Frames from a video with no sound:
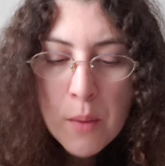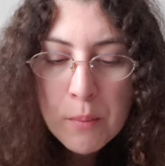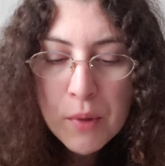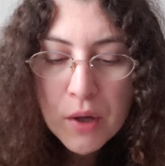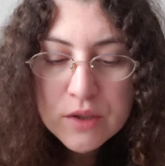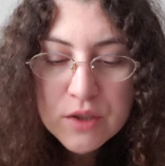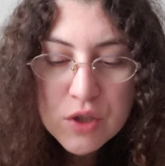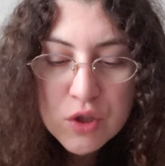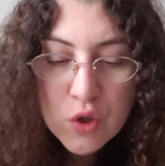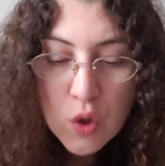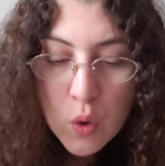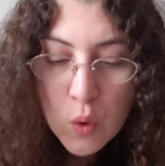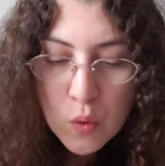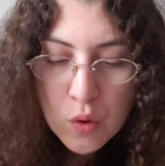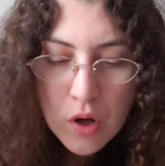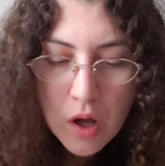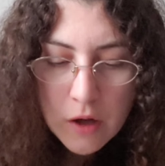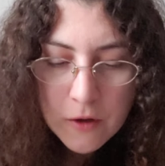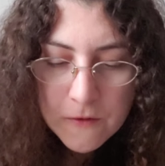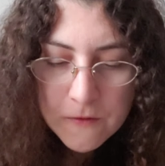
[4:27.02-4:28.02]
but
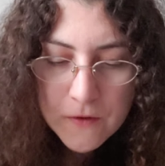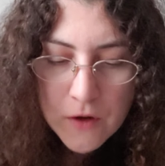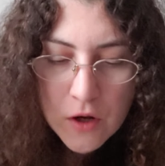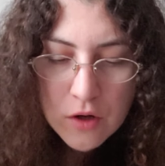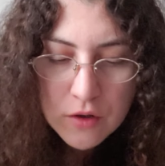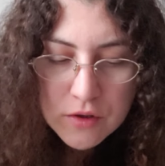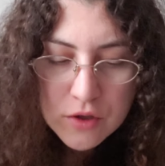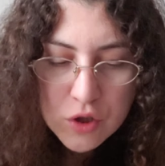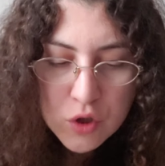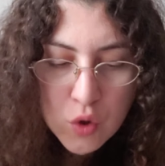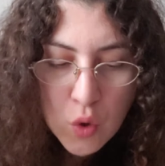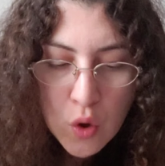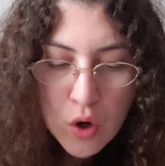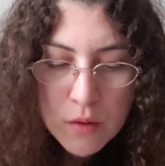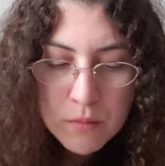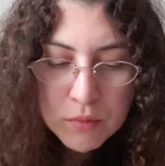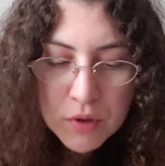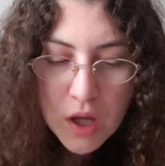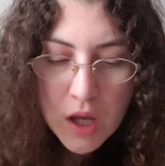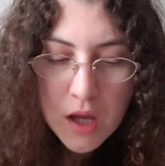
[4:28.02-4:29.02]
soon a fierce
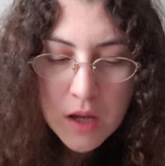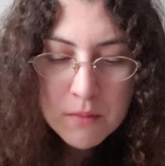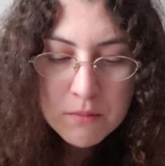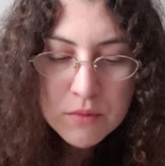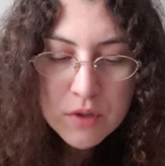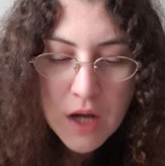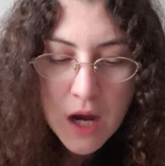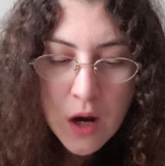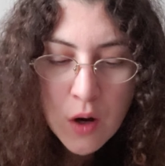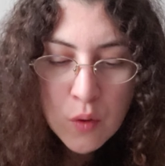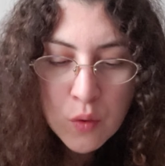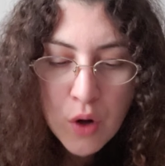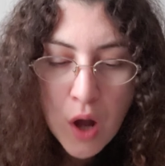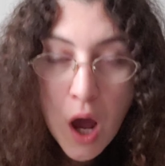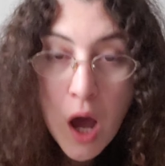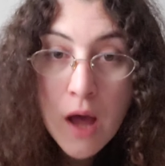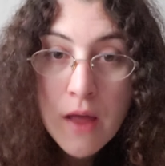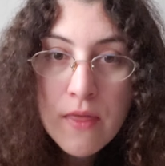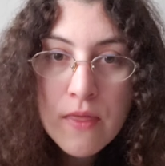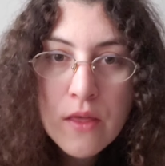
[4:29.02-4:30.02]
storm came down
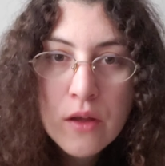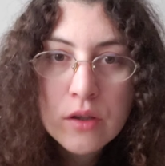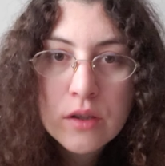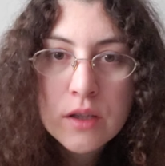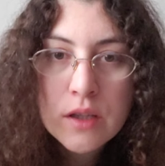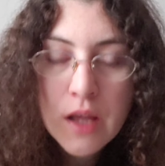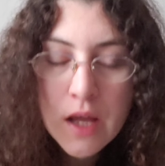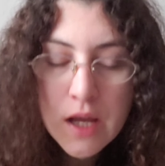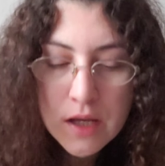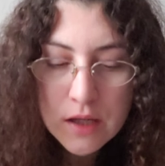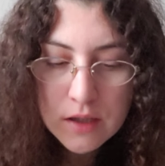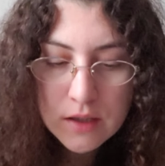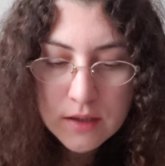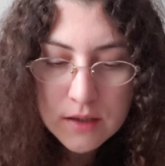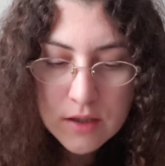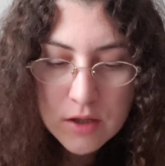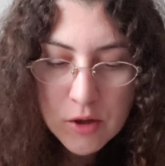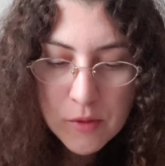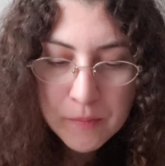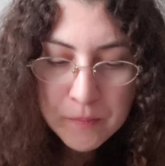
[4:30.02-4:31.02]
on the
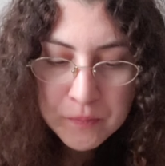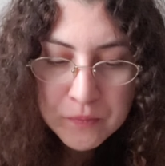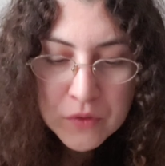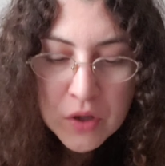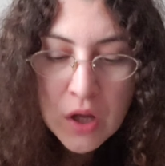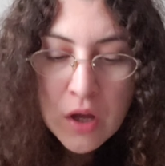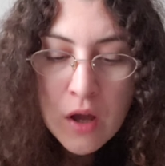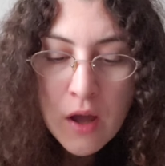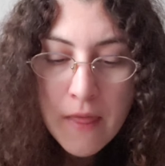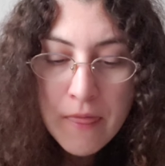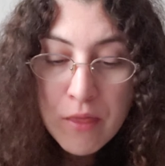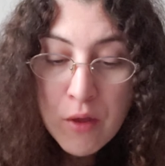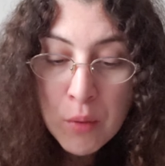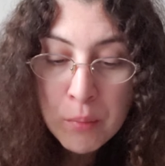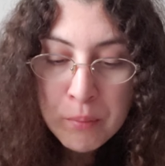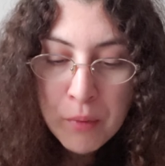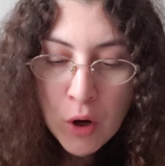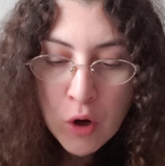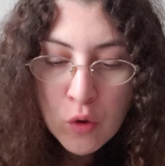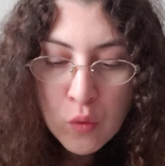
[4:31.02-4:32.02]
lake. The
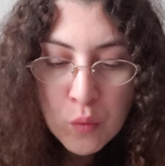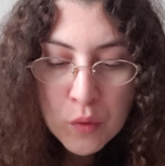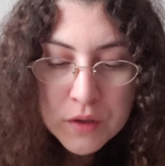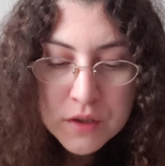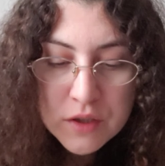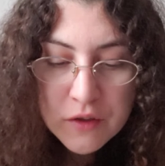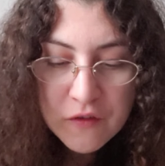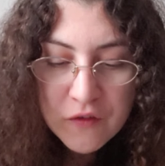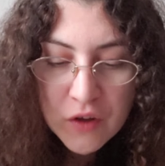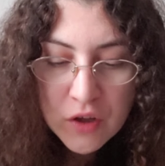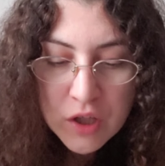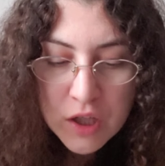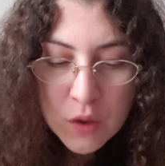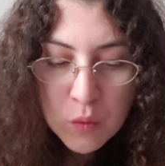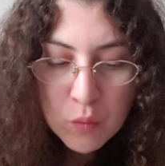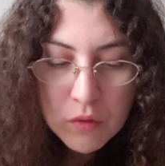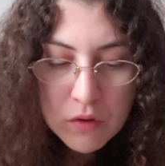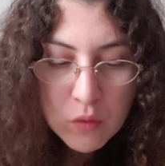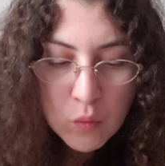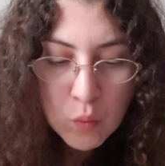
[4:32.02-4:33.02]
boat was
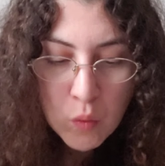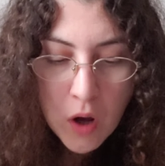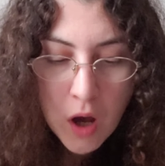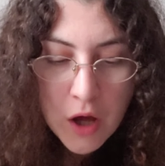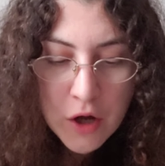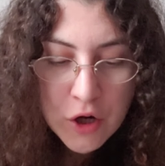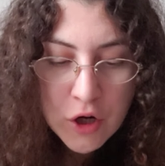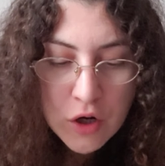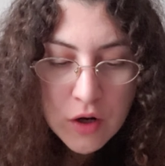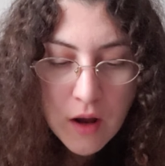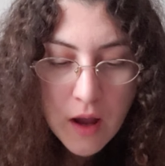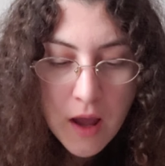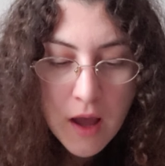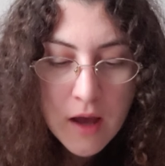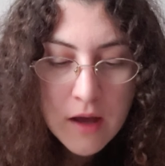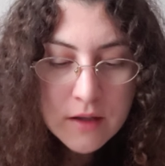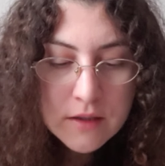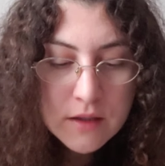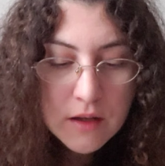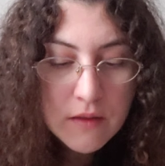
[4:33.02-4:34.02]
filling with water
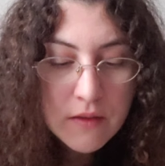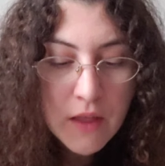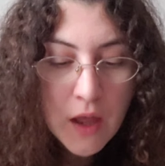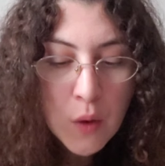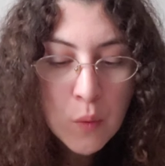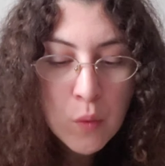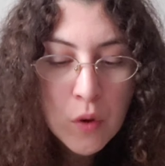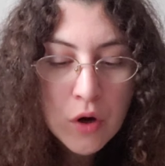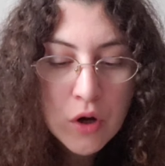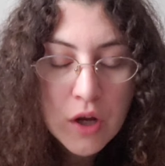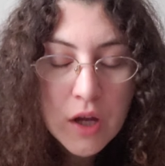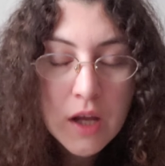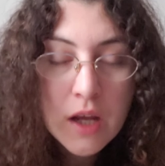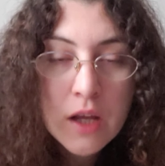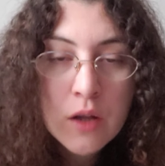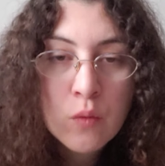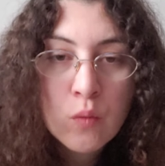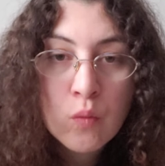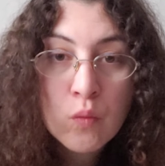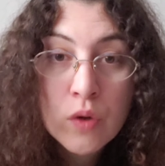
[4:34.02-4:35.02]
and they were
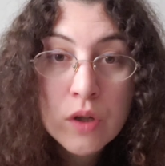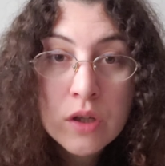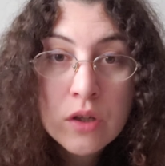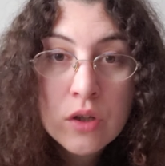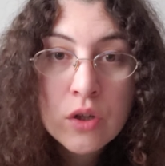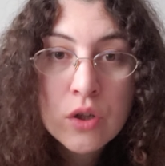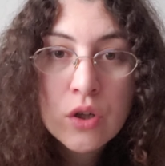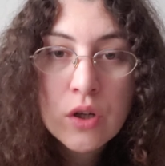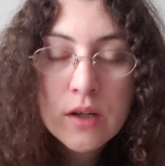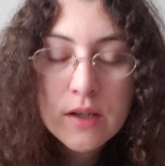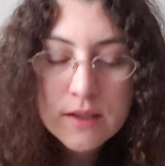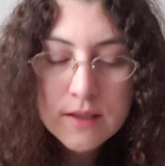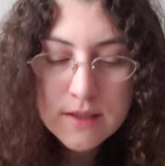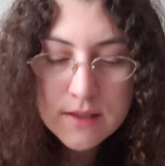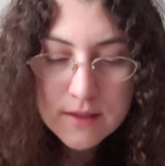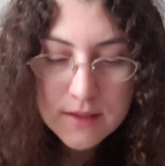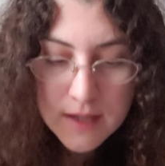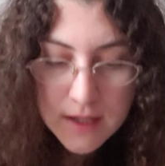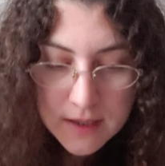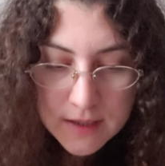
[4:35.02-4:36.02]
in real
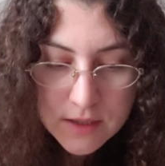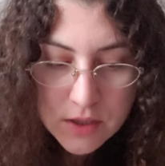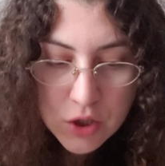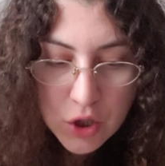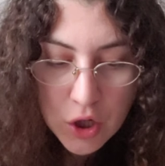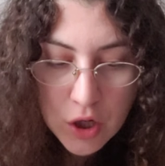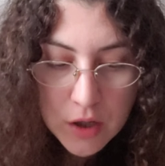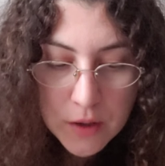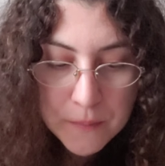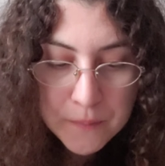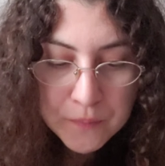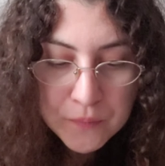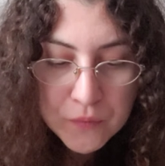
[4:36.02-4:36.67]
danger.